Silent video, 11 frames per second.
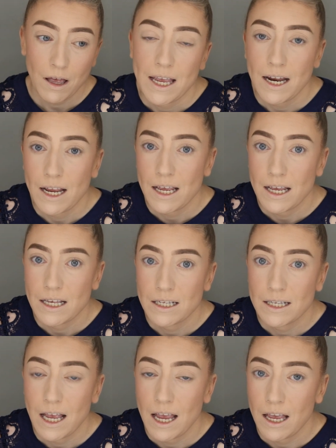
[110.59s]
It
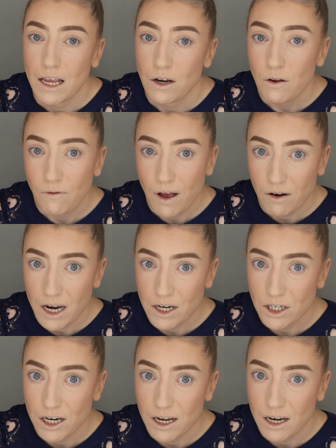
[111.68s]
is a new
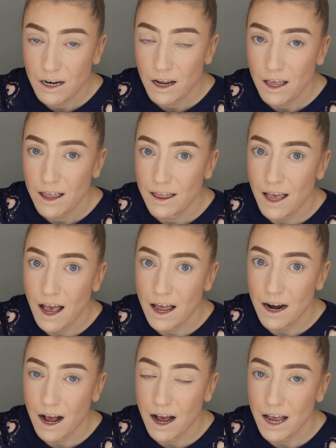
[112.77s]
foundation that
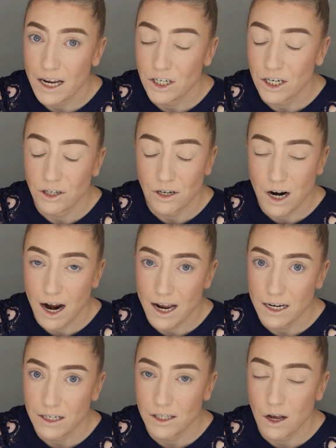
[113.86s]
I just
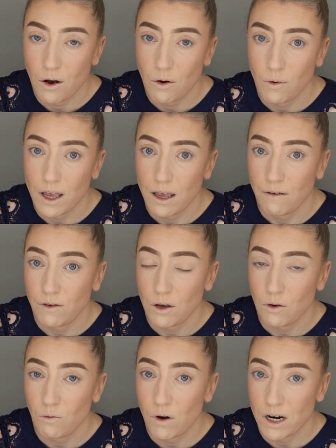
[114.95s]
tried, so if
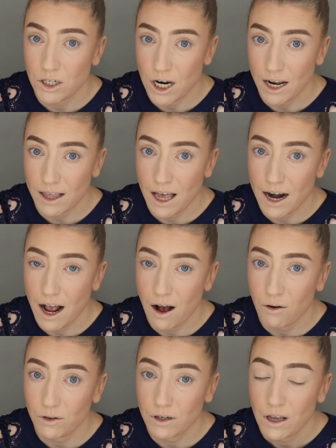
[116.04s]
you want to check that
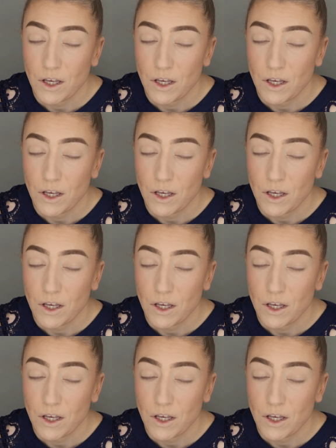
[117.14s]
out,